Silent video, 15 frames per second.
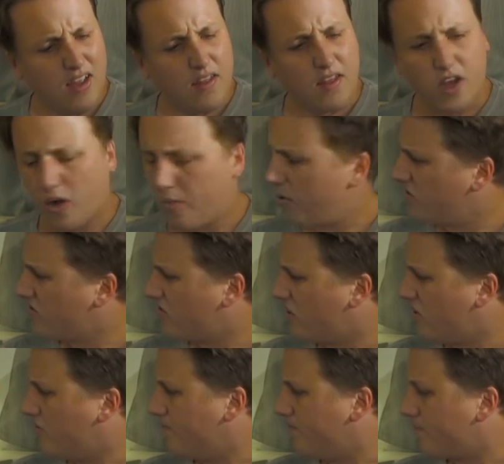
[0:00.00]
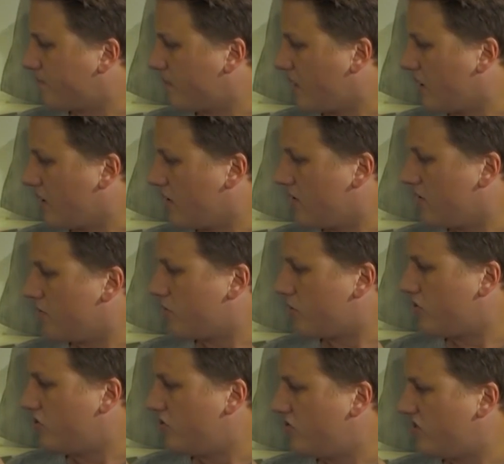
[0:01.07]
The GoPros don't
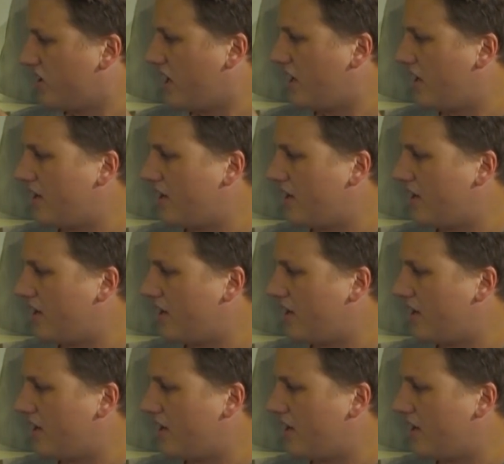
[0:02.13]
produce